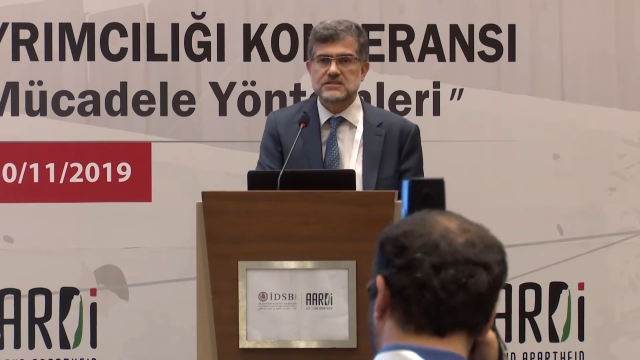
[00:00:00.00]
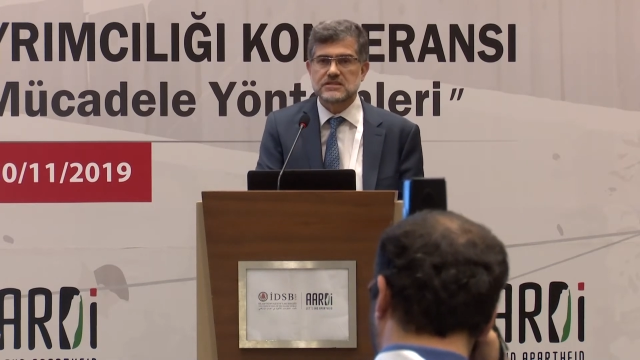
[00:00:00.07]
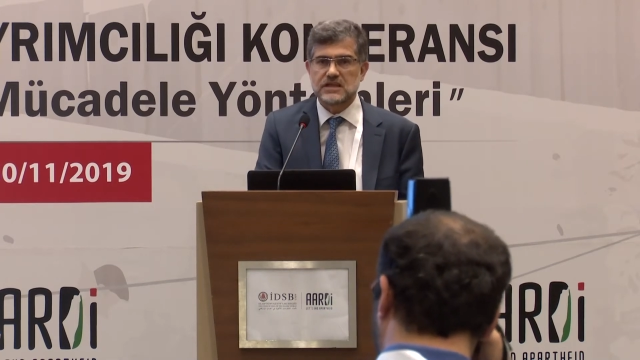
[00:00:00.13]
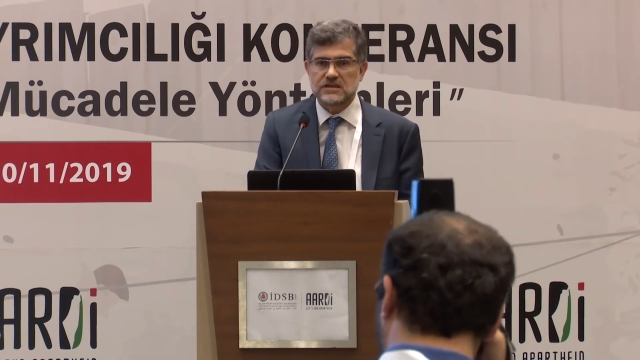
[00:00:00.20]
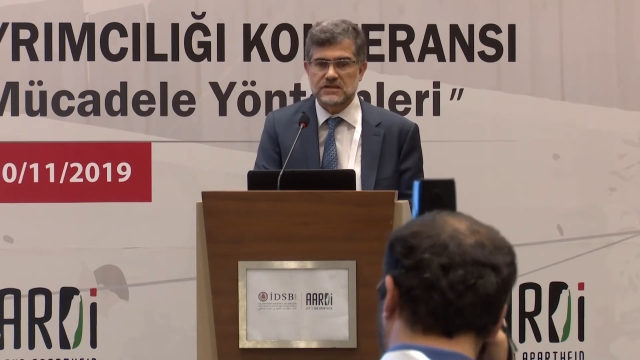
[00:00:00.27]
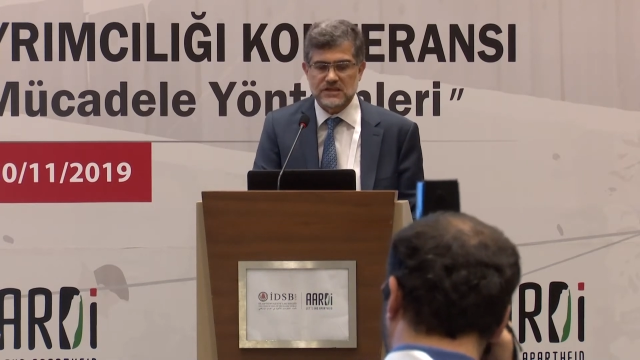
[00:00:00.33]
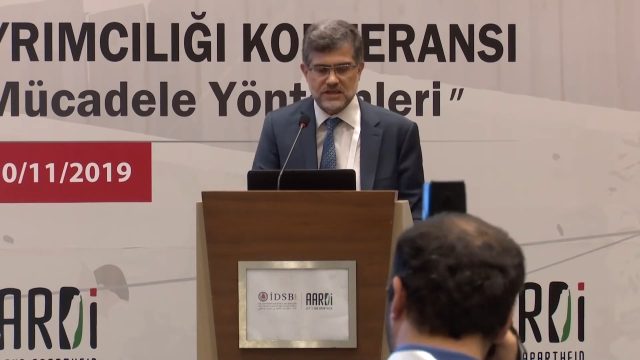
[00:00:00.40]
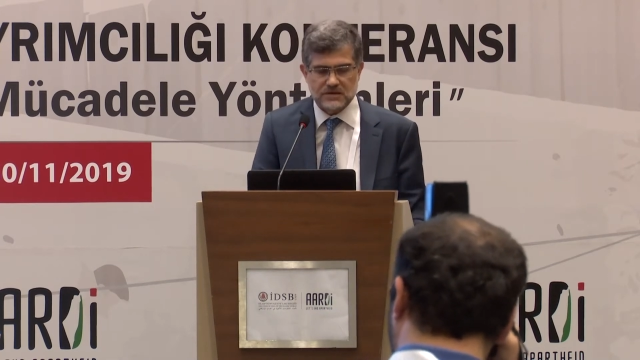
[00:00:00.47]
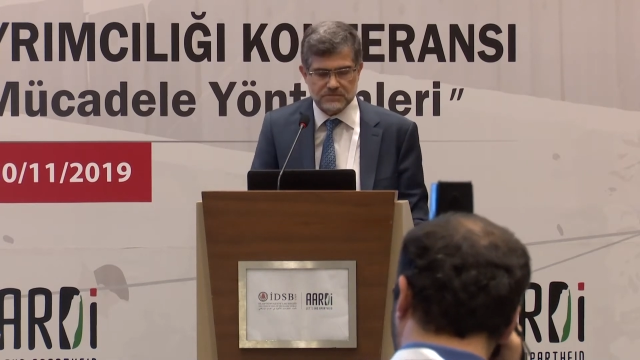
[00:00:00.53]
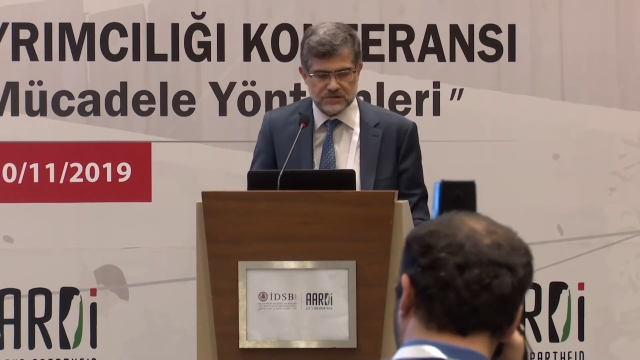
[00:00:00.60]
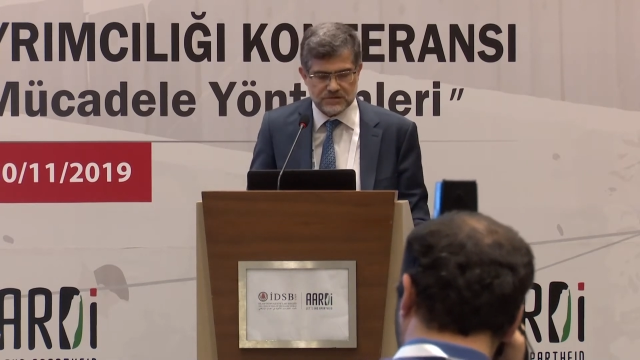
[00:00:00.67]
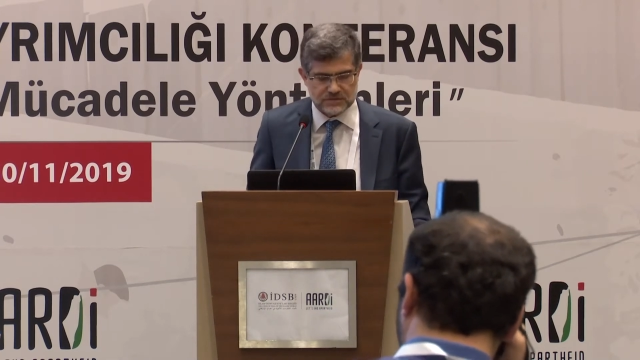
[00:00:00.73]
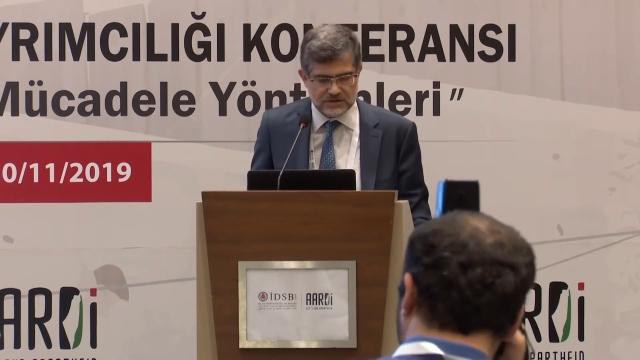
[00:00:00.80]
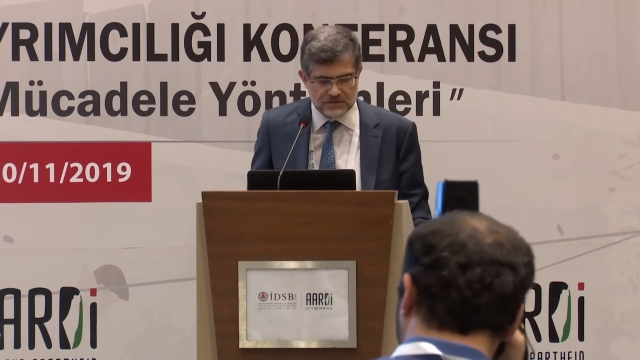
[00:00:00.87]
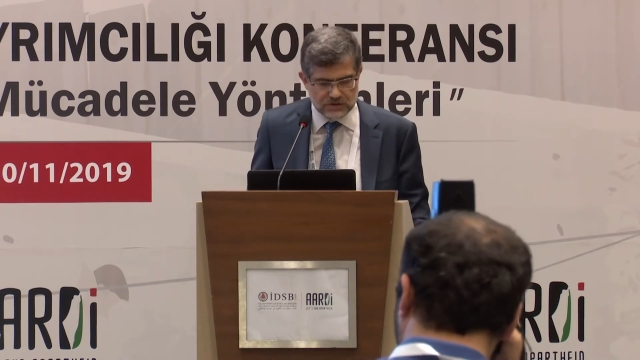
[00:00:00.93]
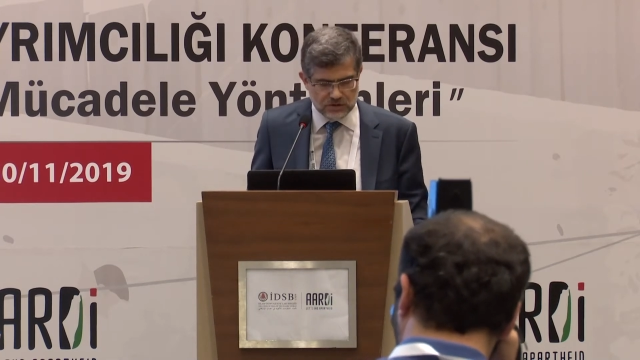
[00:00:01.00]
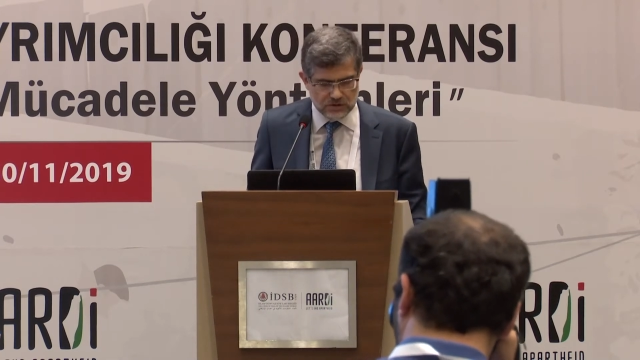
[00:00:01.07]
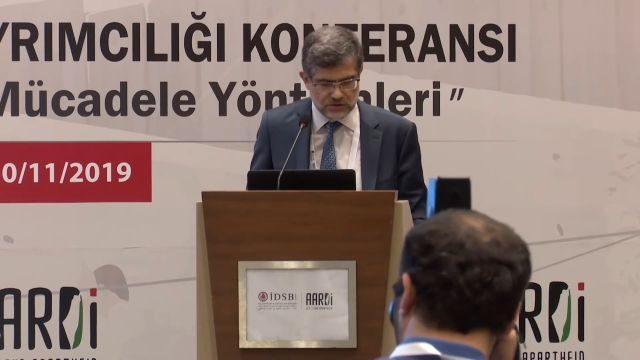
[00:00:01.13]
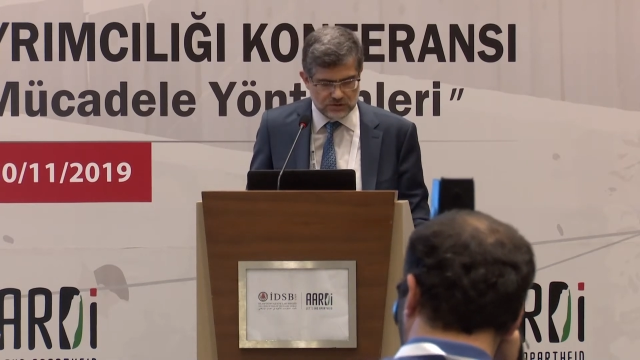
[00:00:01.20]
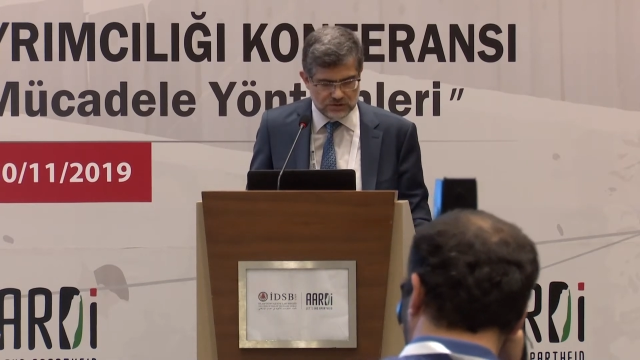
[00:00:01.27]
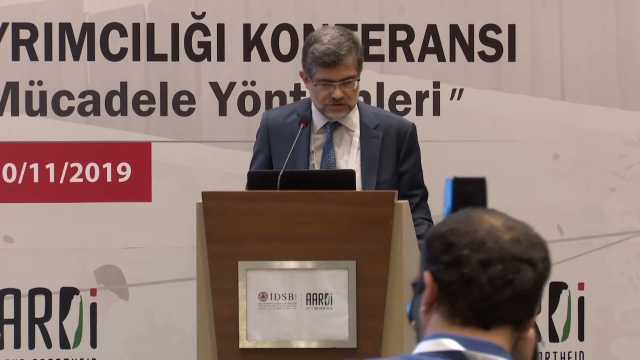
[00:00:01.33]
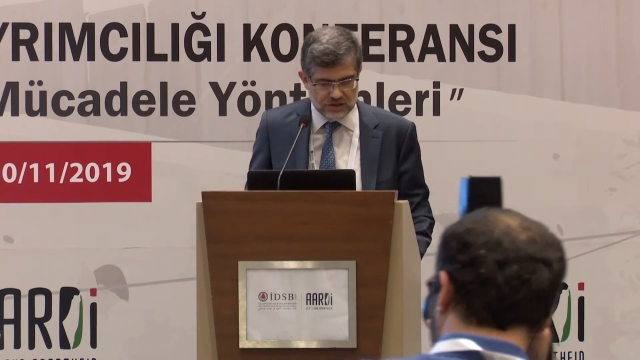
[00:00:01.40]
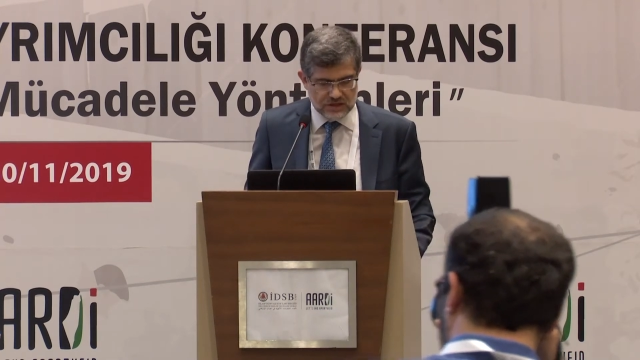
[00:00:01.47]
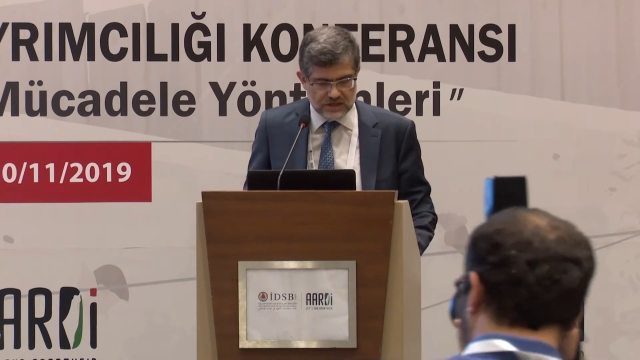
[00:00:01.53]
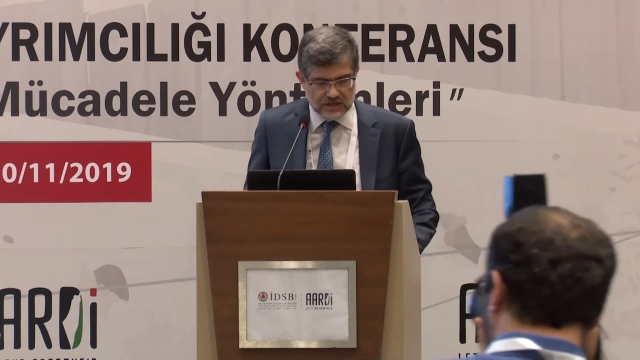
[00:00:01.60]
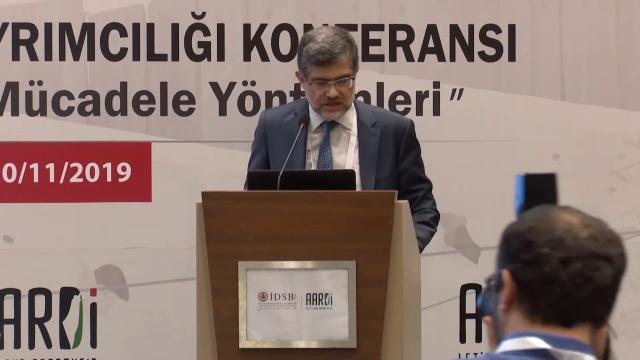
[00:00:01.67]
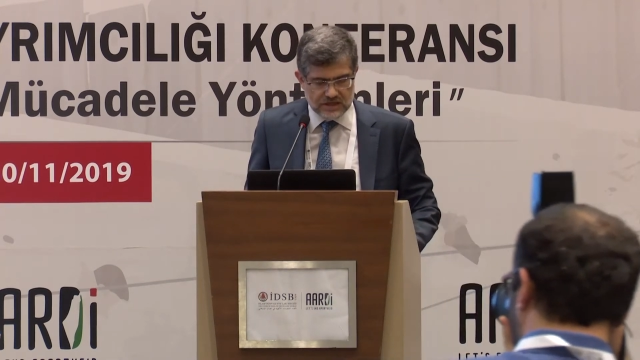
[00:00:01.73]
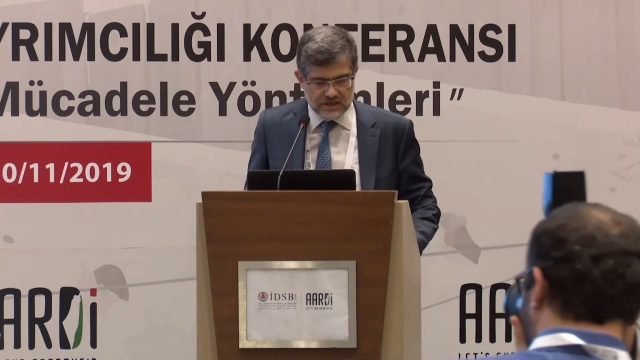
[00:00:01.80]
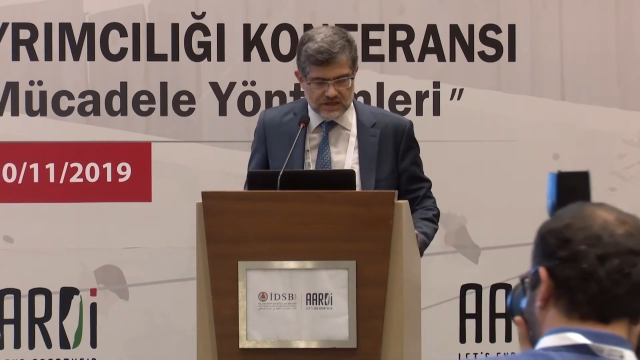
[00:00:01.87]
but also to move,